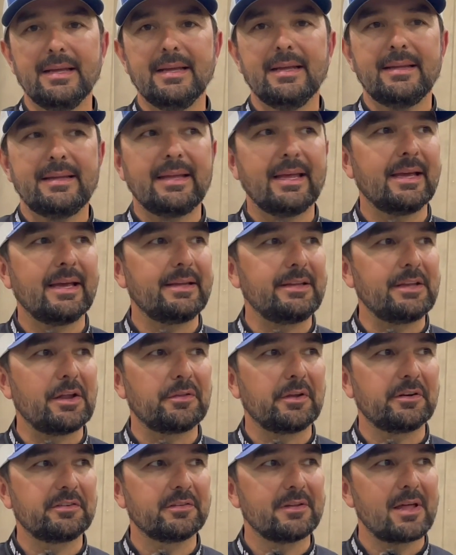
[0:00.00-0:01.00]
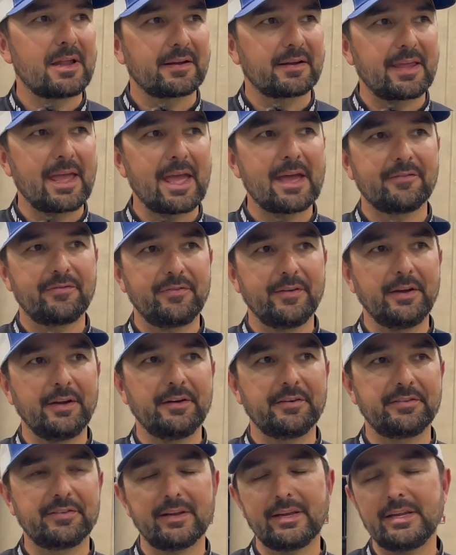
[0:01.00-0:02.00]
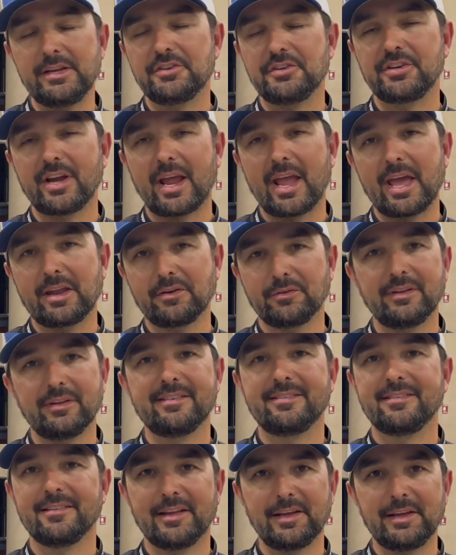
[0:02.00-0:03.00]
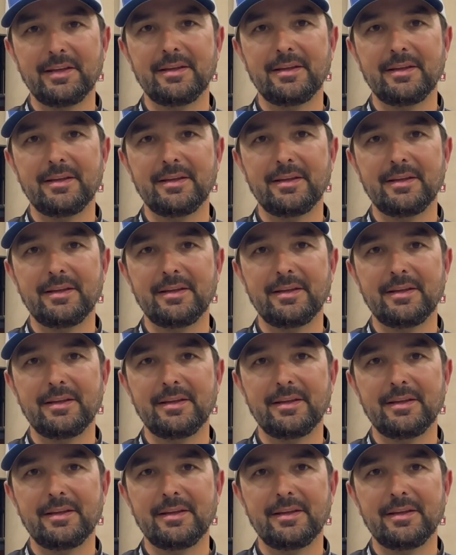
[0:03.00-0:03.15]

Yeah, there's a lot of catfish that eat shad on this lake.